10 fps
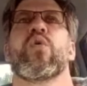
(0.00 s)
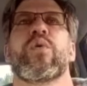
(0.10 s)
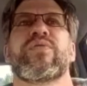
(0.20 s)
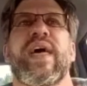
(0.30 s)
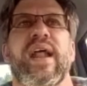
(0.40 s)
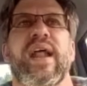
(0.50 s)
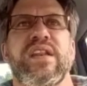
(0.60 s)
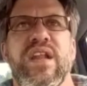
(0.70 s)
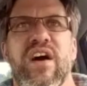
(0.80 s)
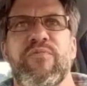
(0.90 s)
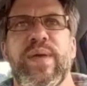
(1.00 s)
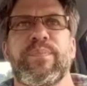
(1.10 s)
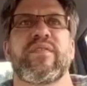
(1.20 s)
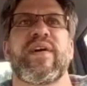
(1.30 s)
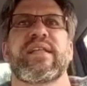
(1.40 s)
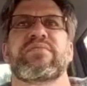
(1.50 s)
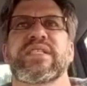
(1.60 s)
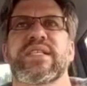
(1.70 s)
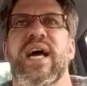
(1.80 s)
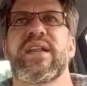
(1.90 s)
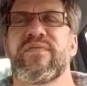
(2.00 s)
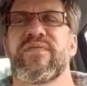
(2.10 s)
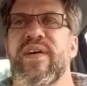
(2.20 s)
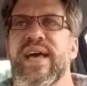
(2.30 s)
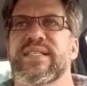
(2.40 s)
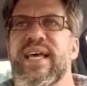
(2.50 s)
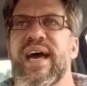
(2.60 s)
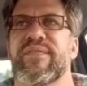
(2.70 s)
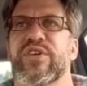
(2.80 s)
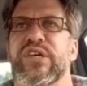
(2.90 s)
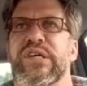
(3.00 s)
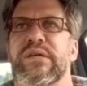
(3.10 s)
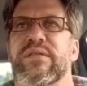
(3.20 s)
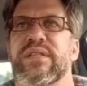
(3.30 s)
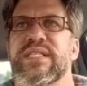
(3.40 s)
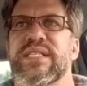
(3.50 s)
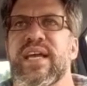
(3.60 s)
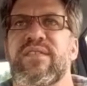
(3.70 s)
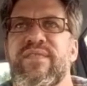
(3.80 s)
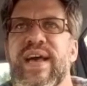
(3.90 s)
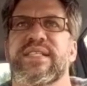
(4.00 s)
that enough people have had these side effects after the second vaccine.